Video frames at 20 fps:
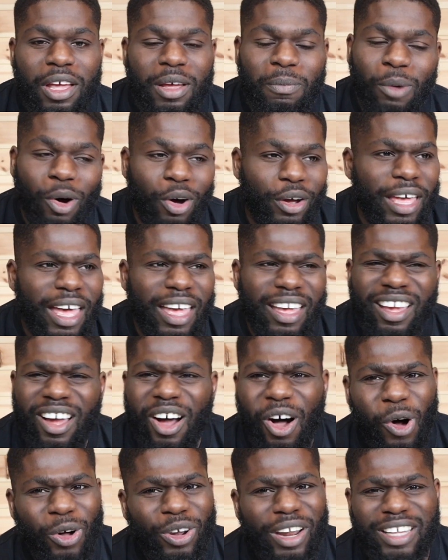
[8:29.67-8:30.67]
But yeah,
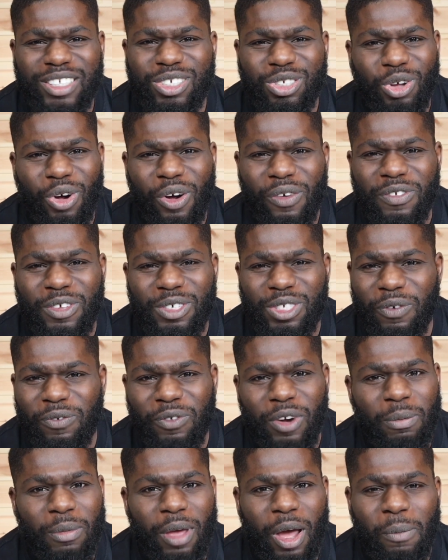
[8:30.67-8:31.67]
all that stuff used to
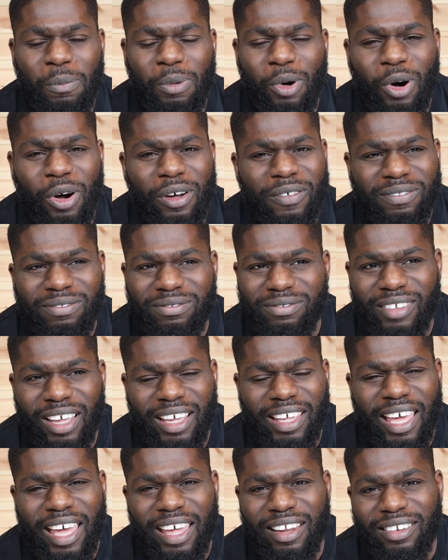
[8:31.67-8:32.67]
freak me out. But
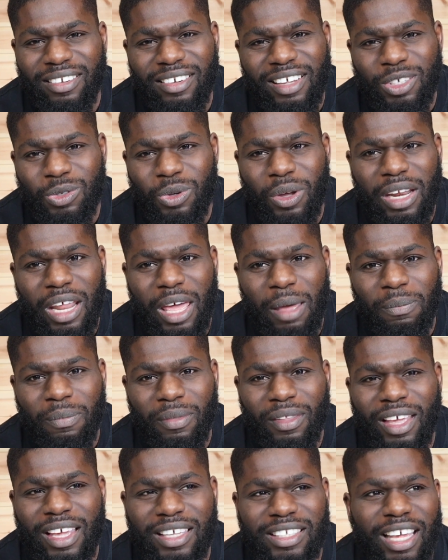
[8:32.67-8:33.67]
again, it's one of them.
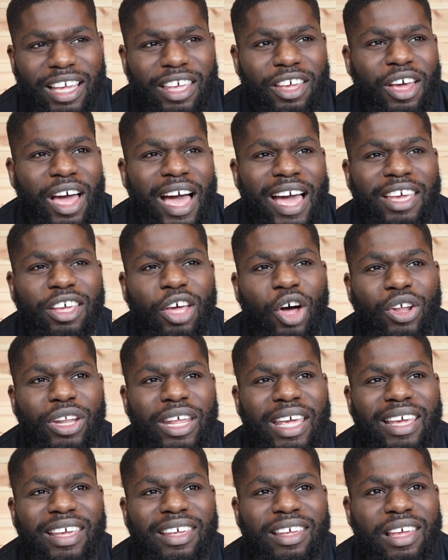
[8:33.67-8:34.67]
It's like an
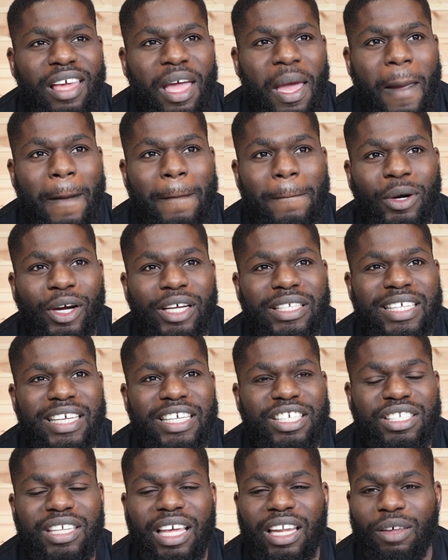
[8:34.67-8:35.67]
iconic
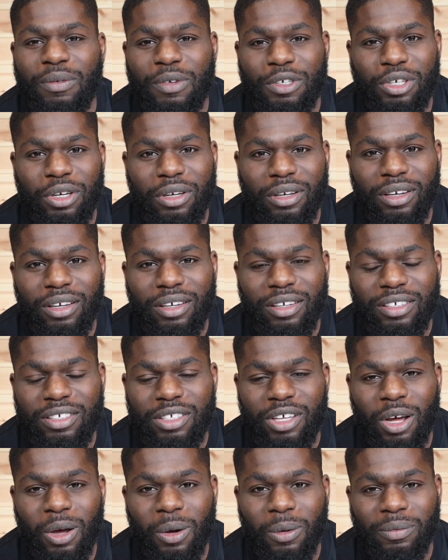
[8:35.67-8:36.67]
British television.
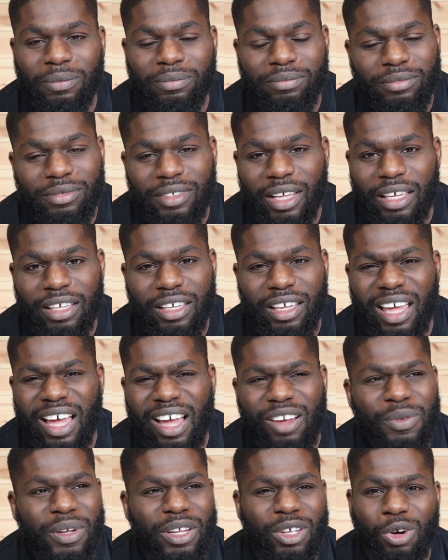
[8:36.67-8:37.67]
So yeah, you
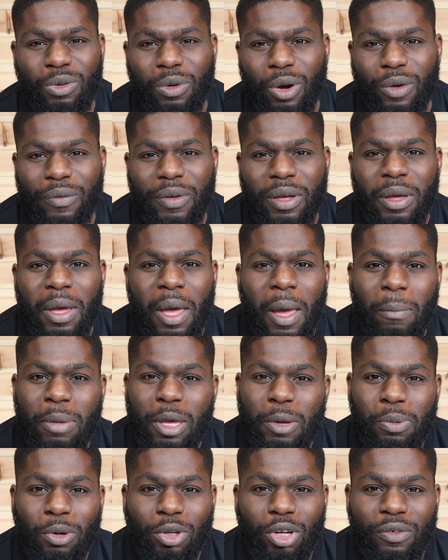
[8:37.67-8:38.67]
can't really go wrong with it.
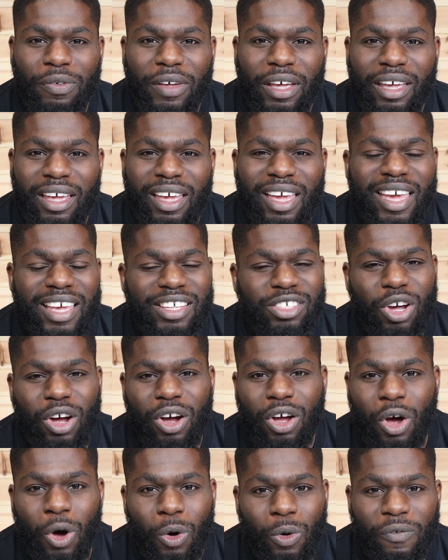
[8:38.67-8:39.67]
People love it. It's
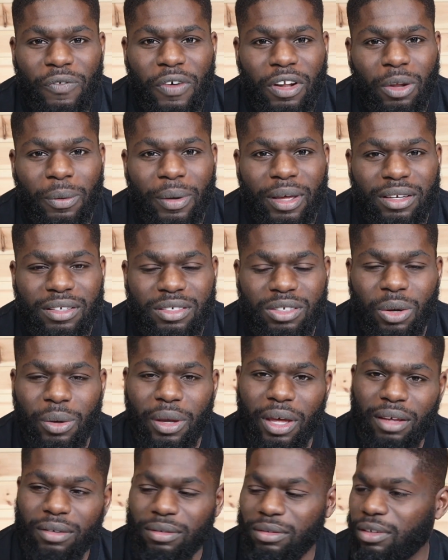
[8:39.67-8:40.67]
got a cult following. So
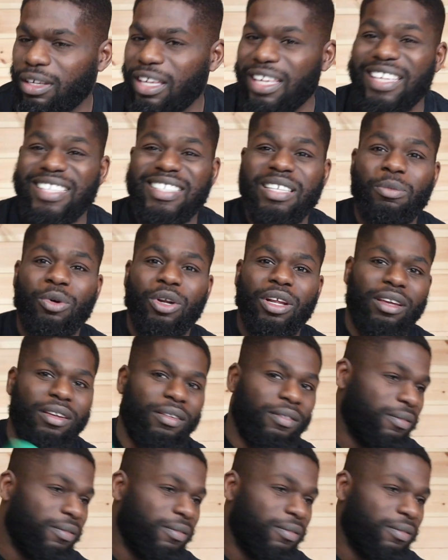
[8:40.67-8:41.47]
yeah, easy money.